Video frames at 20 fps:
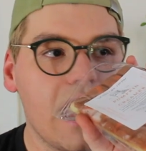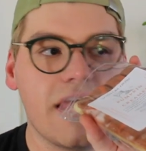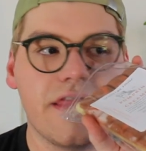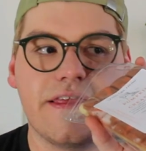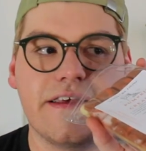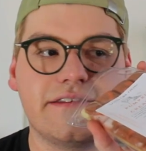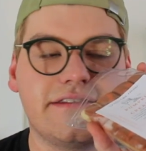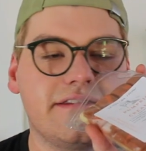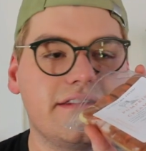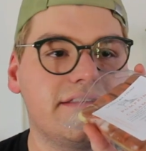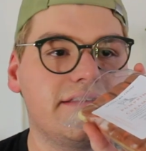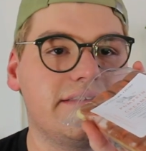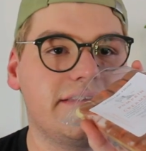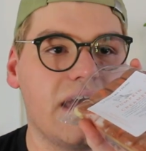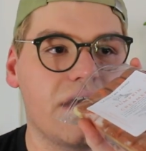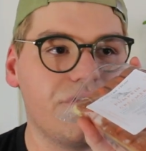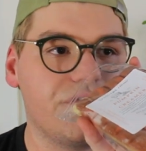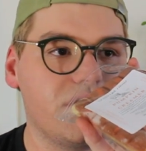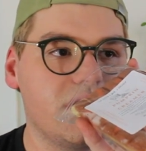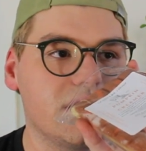This is
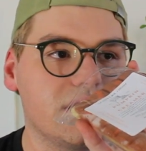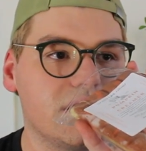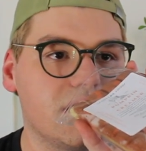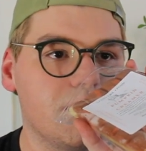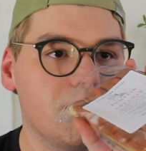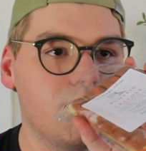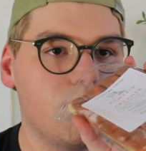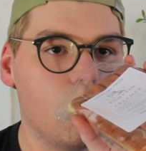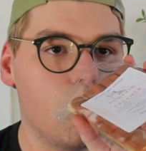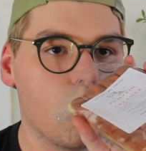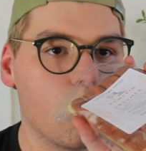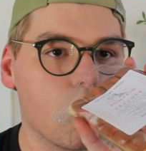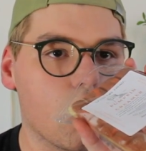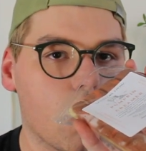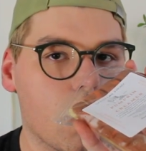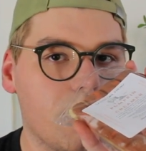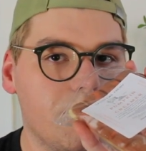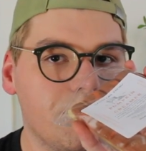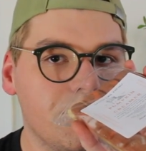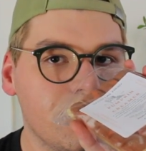definitely
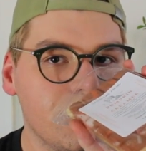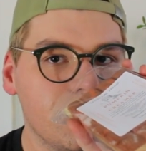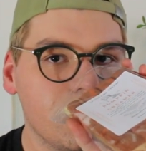more